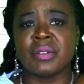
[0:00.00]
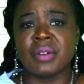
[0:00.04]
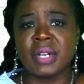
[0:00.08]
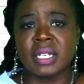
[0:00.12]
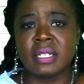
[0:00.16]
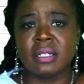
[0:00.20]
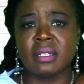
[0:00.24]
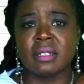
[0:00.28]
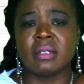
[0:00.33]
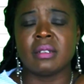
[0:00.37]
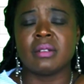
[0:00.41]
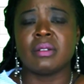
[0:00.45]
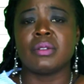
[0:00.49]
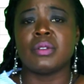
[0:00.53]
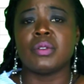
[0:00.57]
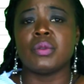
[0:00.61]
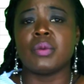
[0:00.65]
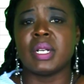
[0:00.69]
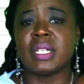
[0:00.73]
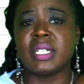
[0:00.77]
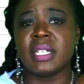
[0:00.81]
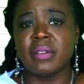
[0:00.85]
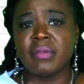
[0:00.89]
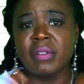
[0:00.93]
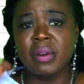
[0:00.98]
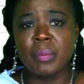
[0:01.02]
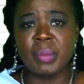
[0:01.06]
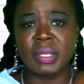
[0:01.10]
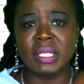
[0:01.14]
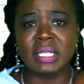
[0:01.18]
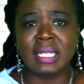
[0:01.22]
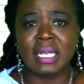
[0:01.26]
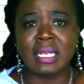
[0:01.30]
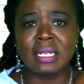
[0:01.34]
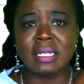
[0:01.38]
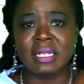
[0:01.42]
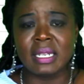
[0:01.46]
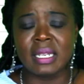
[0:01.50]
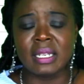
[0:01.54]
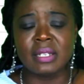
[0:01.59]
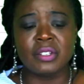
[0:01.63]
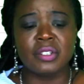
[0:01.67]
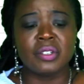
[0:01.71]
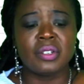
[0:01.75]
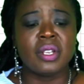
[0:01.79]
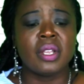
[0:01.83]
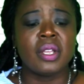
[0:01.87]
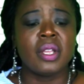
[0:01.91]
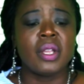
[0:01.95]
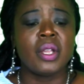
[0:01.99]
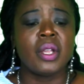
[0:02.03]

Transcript: rate to whatever percentage,